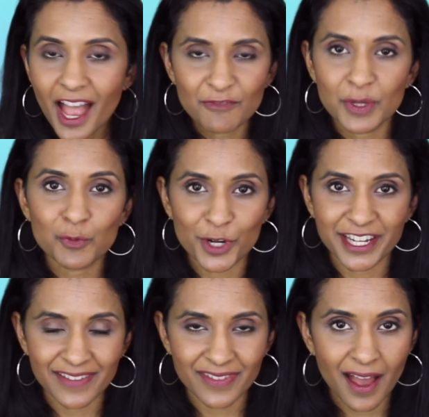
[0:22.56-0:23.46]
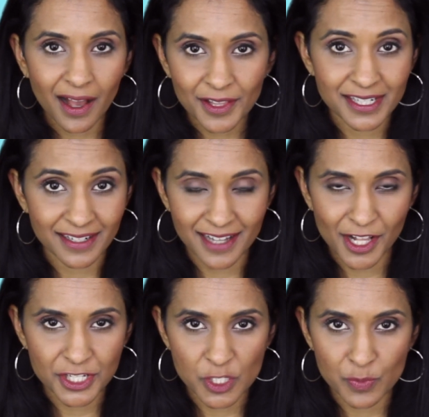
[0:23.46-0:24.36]
I've been working in the health
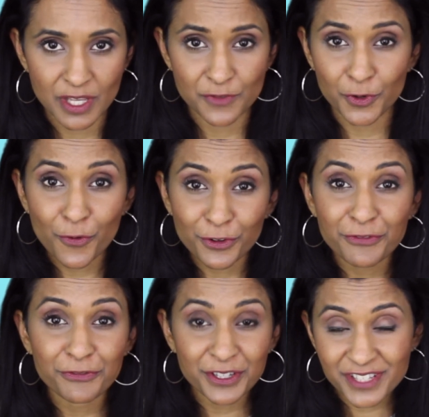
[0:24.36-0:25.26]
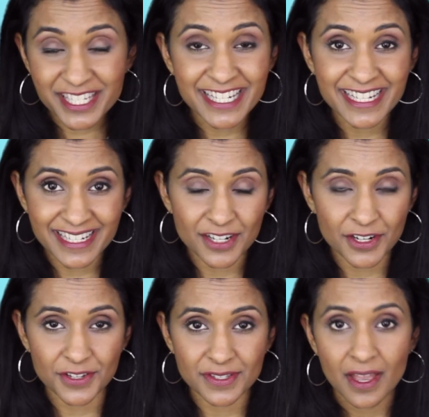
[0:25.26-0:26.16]
technology space for over 15
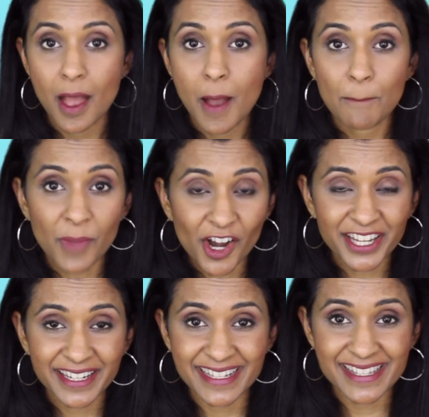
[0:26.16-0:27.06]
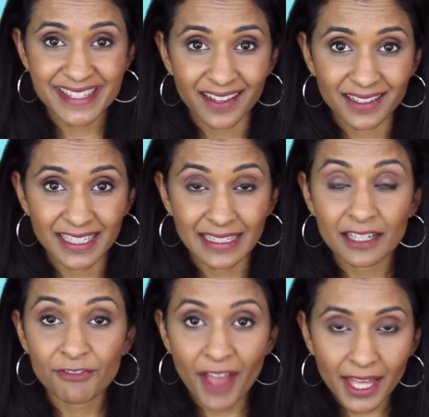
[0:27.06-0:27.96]
years, marketing, selling, and
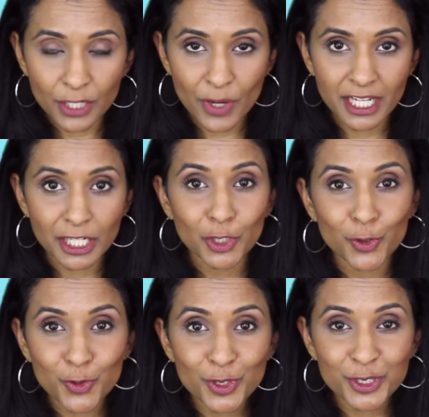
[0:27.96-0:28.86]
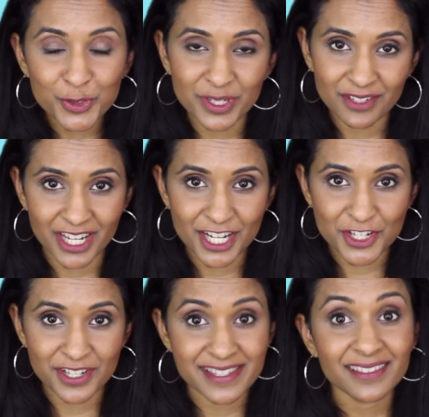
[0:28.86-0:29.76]
evaluating cool new
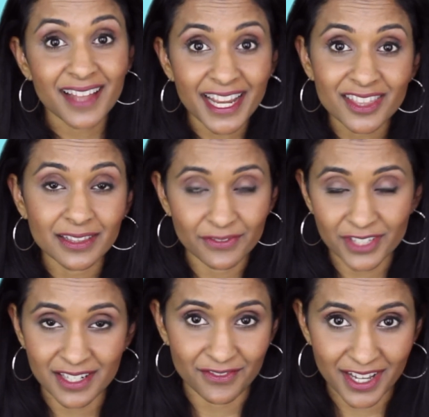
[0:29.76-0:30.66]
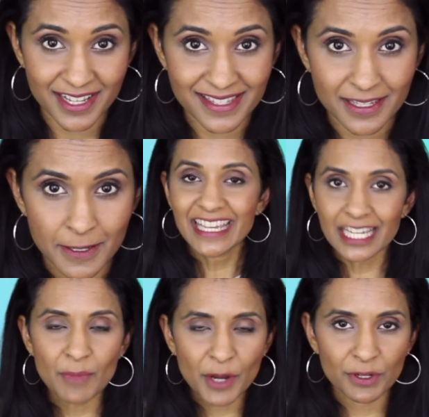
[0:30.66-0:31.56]
innovations like the Livia device.
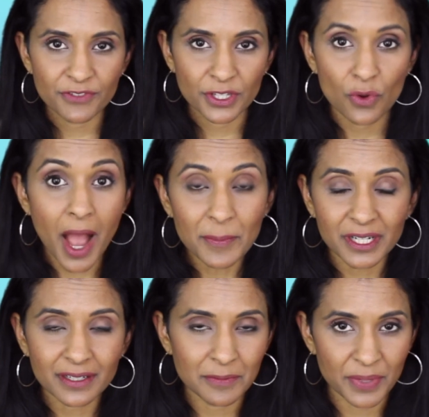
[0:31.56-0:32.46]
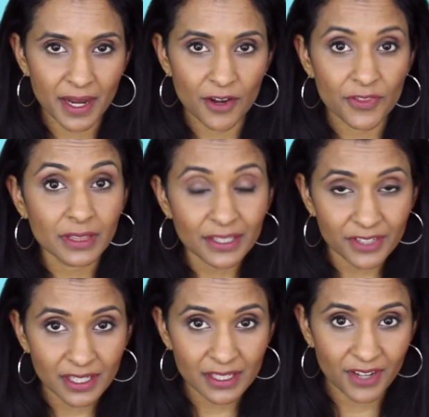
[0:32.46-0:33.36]
In my review, I'm going to compare the
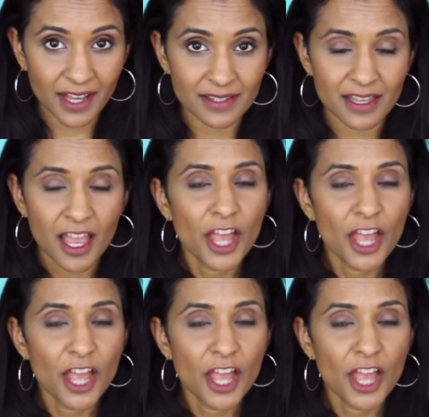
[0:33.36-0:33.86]
Livia device